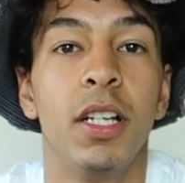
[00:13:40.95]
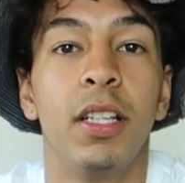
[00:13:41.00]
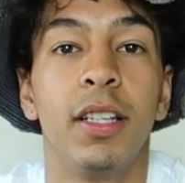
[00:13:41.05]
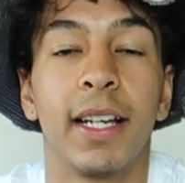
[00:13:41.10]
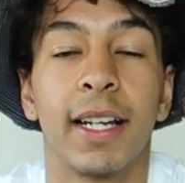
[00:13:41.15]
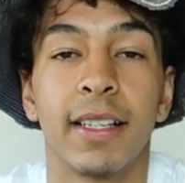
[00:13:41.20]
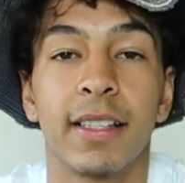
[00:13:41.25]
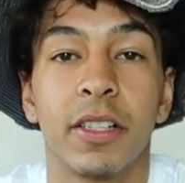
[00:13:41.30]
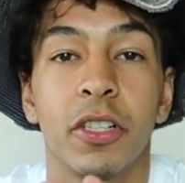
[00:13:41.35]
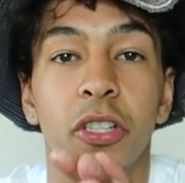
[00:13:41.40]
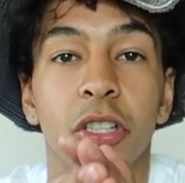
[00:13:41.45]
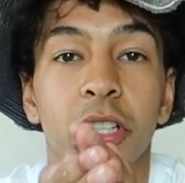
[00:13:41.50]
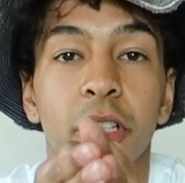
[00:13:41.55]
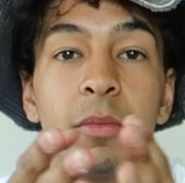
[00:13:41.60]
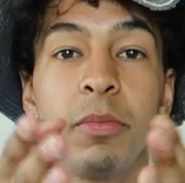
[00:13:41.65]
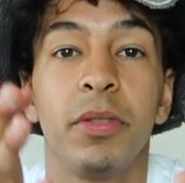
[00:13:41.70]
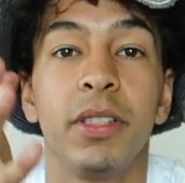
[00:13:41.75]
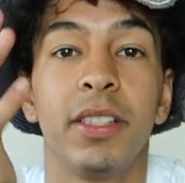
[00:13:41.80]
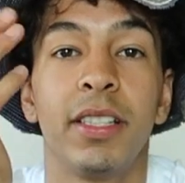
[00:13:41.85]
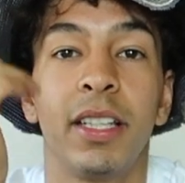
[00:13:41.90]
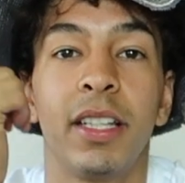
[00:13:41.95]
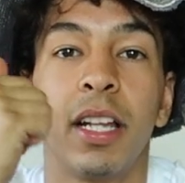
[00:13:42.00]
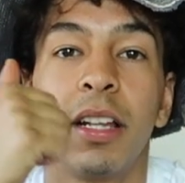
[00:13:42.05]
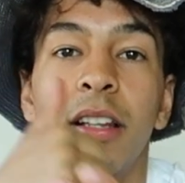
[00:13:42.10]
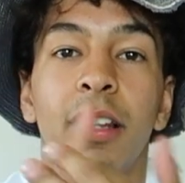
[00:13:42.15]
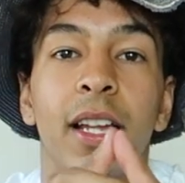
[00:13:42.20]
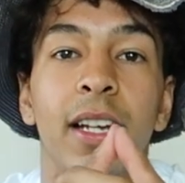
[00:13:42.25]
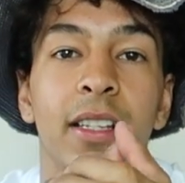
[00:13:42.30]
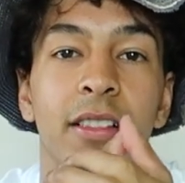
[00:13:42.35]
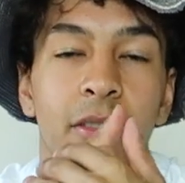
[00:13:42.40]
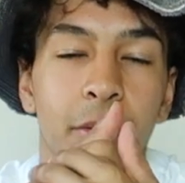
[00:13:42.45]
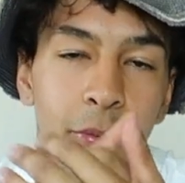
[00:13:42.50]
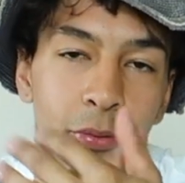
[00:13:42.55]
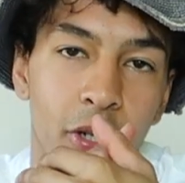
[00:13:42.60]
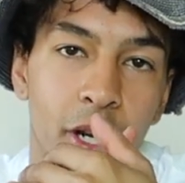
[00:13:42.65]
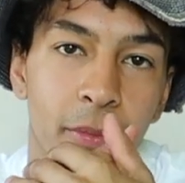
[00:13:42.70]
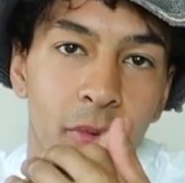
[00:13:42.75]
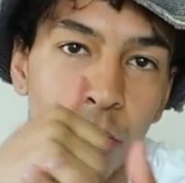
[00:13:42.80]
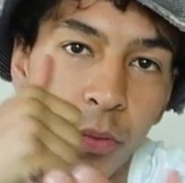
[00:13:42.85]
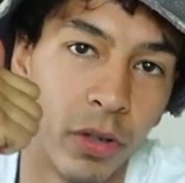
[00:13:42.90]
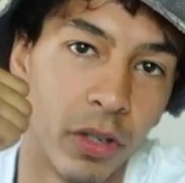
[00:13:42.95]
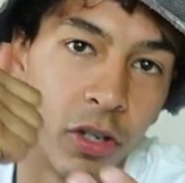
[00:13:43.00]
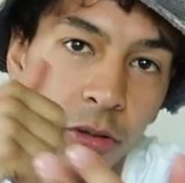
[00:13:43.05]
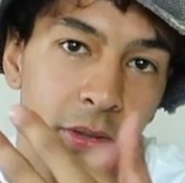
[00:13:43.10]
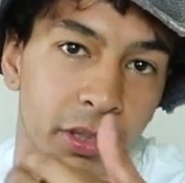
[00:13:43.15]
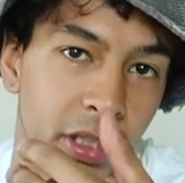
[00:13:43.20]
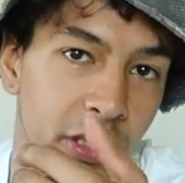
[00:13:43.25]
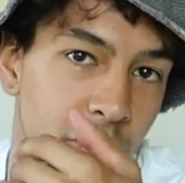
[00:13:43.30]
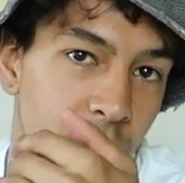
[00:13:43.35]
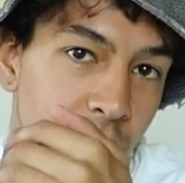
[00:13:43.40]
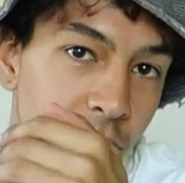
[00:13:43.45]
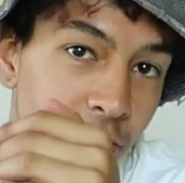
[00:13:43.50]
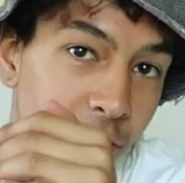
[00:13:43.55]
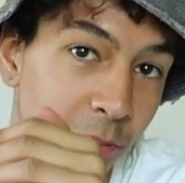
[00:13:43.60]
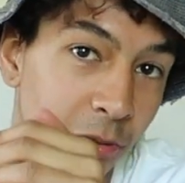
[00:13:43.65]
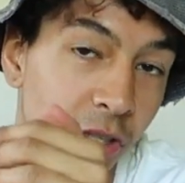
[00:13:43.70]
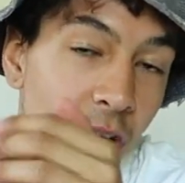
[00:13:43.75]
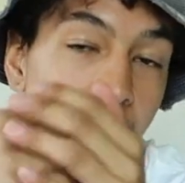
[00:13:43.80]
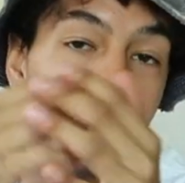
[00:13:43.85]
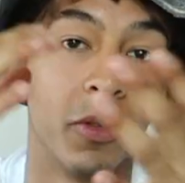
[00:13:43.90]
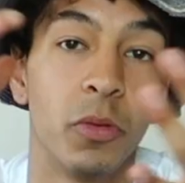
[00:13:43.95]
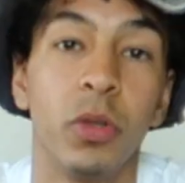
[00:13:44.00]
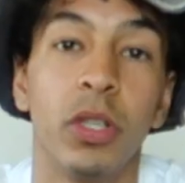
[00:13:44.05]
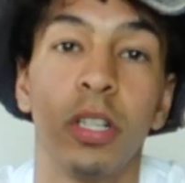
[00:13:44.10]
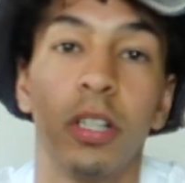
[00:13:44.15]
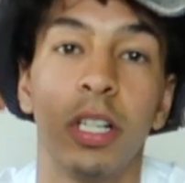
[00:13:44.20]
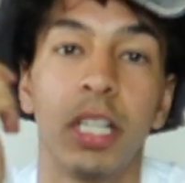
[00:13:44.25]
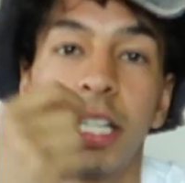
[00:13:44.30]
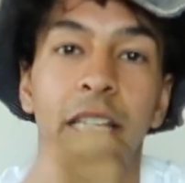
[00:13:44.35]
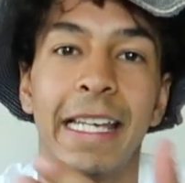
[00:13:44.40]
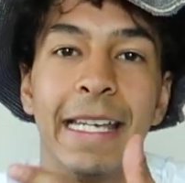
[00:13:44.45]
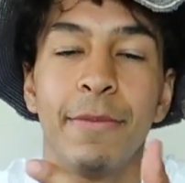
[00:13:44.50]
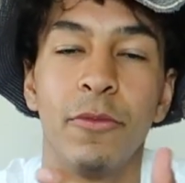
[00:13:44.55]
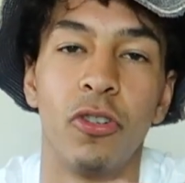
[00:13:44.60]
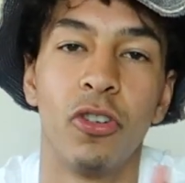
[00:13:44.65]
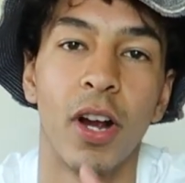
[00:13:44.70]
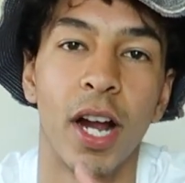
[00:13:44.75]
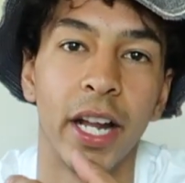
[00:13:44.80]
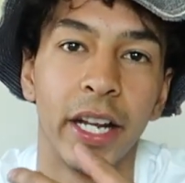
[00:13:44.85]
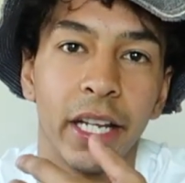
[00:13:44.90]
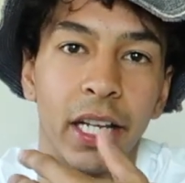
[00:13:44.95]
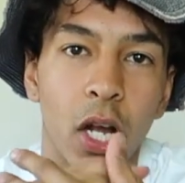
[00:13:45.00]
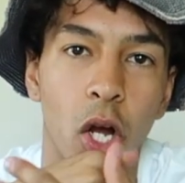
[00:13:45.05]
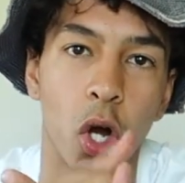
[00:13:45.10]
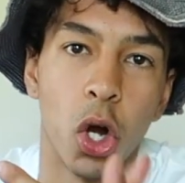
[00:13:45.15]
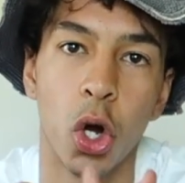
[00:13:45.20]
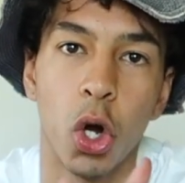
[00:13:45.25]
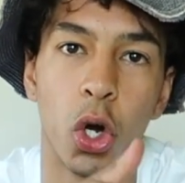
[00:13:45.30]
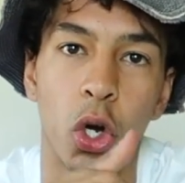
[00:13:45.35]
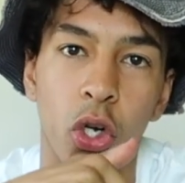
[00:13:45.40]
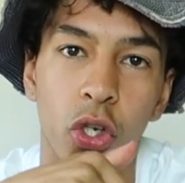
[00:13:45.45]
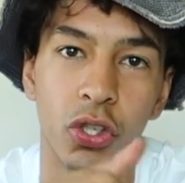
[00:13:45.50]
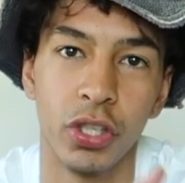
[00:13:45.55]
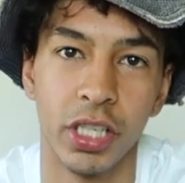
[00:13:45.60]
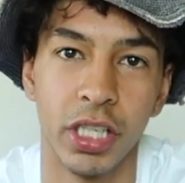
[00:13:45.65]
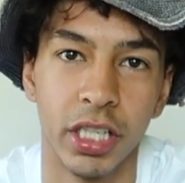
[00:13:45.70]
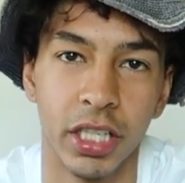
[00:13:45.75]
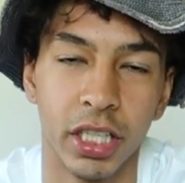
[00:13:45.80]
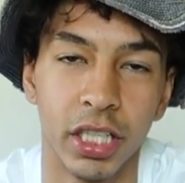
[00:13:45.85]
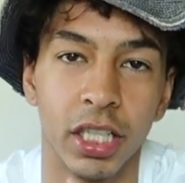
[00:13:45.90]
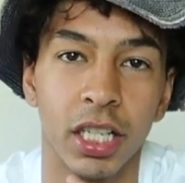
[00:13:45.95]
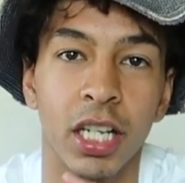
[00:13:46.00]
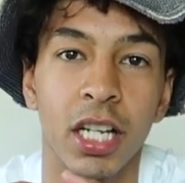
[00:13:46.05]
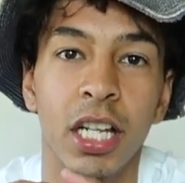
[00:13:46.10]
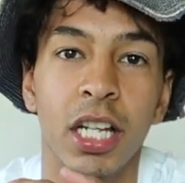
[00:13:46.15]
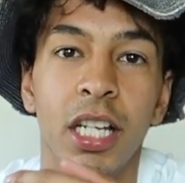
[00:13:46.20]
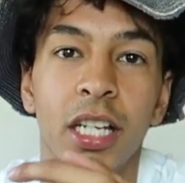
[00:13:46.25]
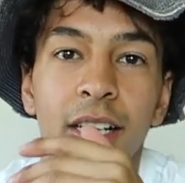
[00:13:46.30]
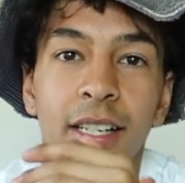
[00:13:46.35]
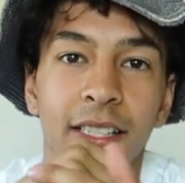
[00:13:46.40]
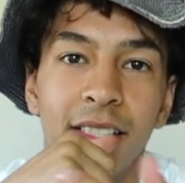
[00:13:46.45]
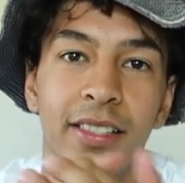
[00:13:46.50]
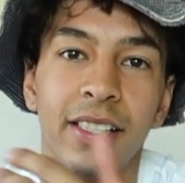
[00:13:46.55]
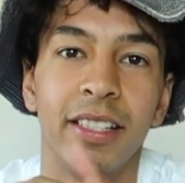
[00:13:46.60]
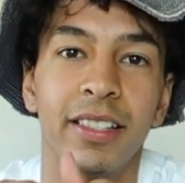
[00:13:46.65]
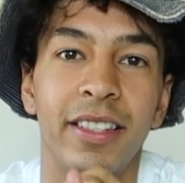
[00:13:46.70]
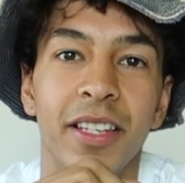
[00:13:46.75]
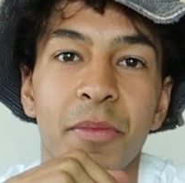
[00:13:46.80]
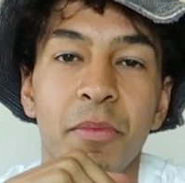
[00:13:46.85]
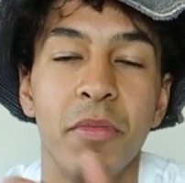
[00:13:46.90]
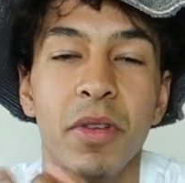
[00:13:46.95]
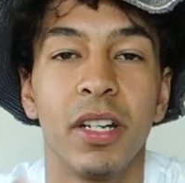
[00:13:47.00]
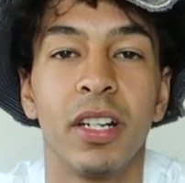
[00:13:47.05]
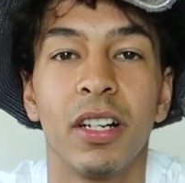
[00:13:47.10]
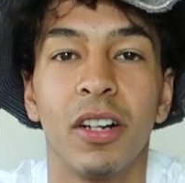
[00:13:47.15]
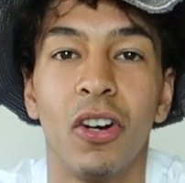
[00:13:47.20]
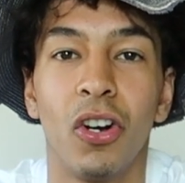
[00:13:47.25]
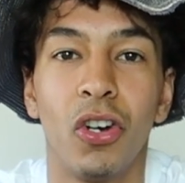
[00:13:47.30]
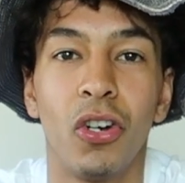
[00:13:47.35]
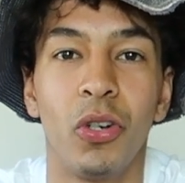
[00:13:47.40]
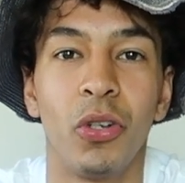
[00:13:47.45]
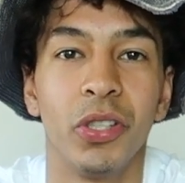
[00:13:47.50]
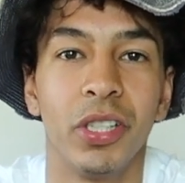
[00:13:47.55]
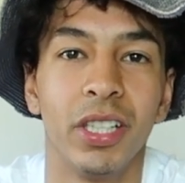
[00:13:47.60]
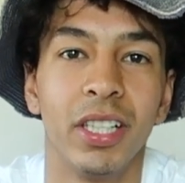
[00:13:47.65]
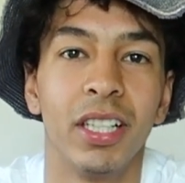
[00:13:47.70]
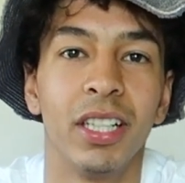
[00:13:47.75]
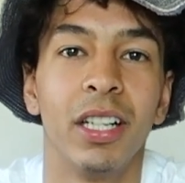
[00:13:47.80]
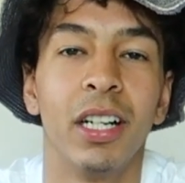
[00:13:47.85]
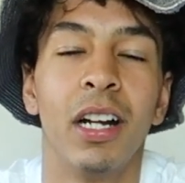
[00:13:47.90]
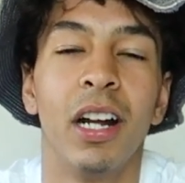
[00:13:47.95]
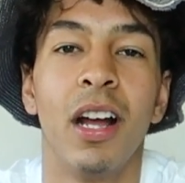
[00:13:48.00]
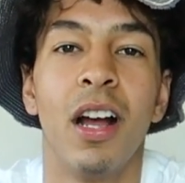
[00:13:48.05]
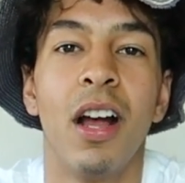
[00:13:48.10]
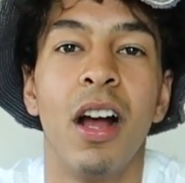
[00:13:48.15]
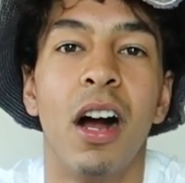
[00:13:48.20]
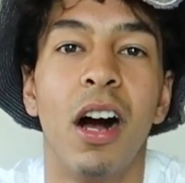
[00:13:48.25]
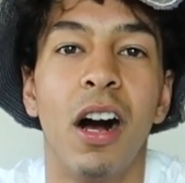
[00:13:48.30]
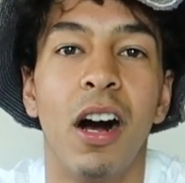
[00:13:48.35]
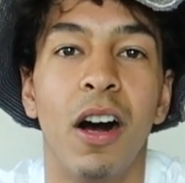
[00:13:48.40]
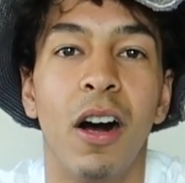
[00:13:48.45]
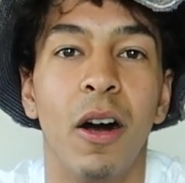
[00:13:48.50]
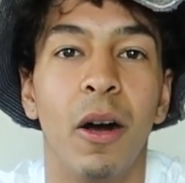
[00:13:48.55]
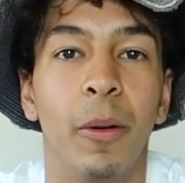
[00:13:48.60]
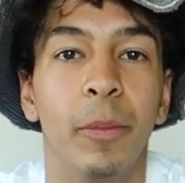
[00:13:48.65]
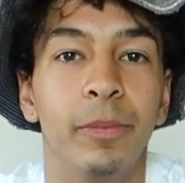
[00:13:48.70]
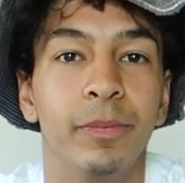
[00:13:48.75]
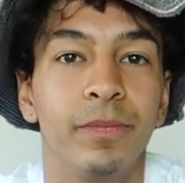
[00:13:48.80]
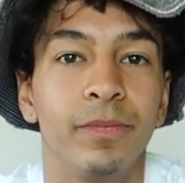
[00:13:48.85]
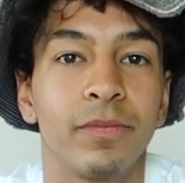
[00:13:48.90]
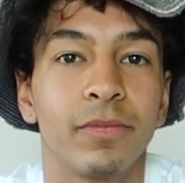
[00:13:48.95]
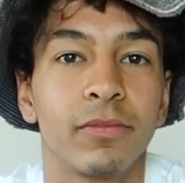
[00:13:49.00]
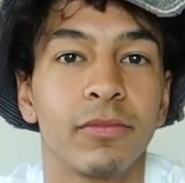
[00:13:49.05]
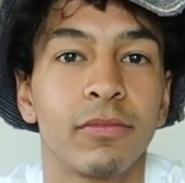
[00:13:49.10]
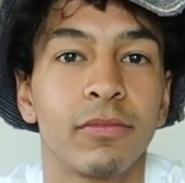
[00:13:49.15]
like I said earlier, please hit that like and subscribe and We're almost at 200 subscribers. We're gonna keep grinding all year, consistent mirror all year. Um,